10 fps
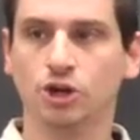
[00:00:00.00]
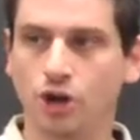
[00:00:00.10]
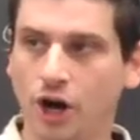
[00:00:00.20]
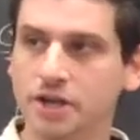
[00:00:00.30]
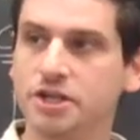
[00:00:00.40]

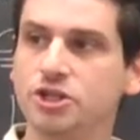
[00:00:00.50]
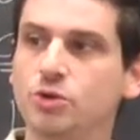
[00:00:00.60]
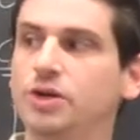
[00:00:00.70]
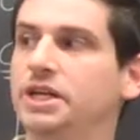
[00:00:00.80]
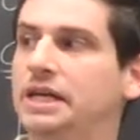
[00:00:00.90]

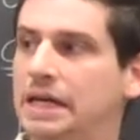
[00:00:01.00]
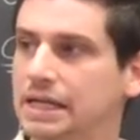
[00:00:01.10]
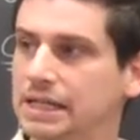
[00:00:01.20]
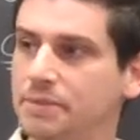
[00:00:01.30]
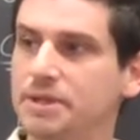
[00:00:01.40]
Continuity
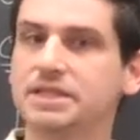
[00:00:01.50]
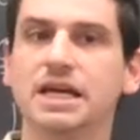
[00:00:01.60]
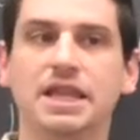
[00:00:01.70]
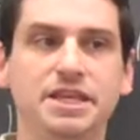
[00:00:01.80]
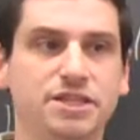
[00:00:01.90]

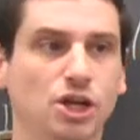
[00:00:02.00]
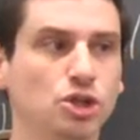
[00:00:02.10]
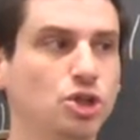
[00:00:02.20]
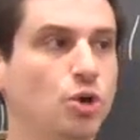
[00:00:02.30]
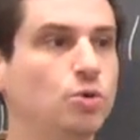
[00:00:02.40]
limits, these are
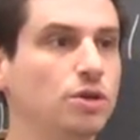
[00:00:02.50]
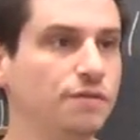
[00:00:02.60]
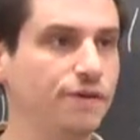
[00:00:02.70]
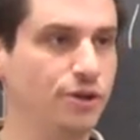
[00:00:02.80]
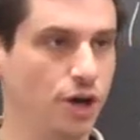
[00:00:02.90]
local
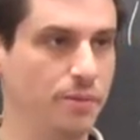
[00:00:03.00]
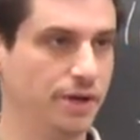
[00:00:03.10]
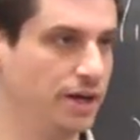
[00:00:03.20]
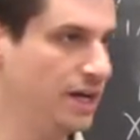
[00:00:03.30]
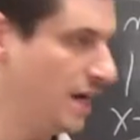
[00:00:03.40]

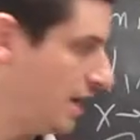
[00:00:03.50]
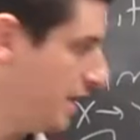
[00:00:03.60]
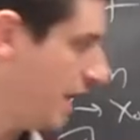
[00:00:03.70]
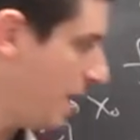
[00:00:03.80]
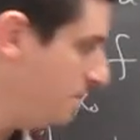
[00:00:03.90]
phenomena.
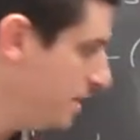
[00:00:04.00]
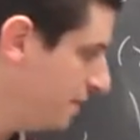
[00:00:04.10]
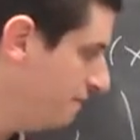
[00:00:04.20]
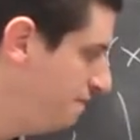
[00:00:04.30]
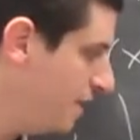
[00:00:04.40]
They're
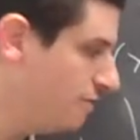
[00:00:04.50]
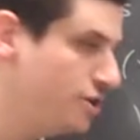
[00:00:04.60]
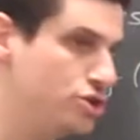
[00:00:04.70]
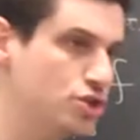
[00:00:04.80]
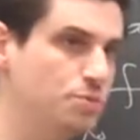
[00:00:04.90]
happening at a
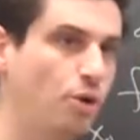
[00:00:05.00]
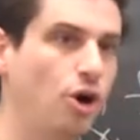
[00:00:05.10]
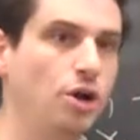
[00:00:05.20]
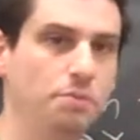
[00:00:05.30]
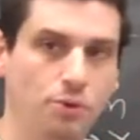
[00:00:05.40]
very
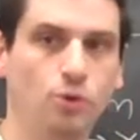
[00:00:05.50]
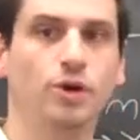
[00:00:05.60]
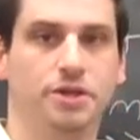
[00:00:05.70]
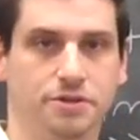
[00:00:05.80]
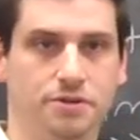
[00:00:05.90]
small
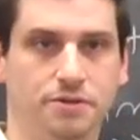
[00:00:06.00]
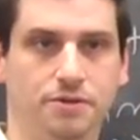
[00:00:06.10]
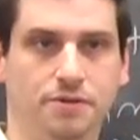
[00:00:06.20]
point.